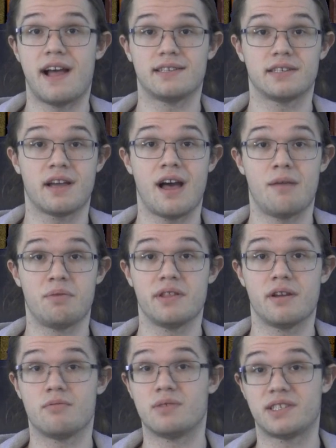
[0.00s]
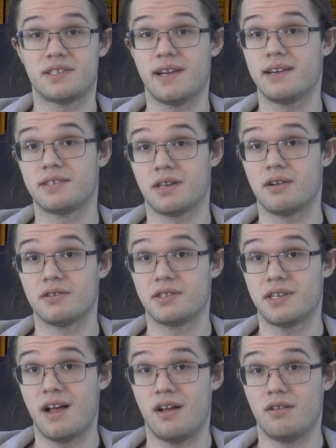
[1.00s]
not to copy their mistakes
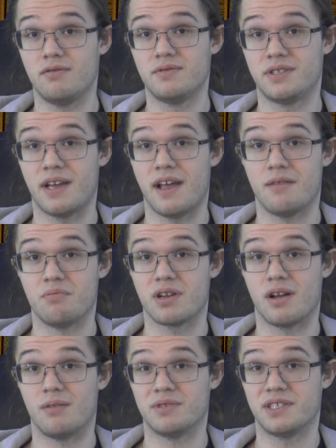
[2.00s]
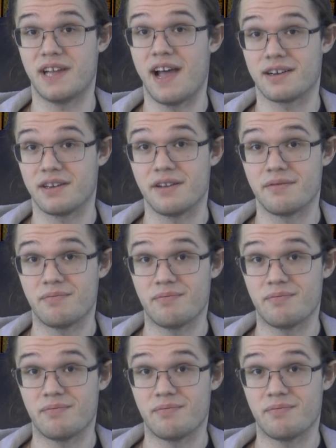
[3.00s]
ourselves and become stagnant.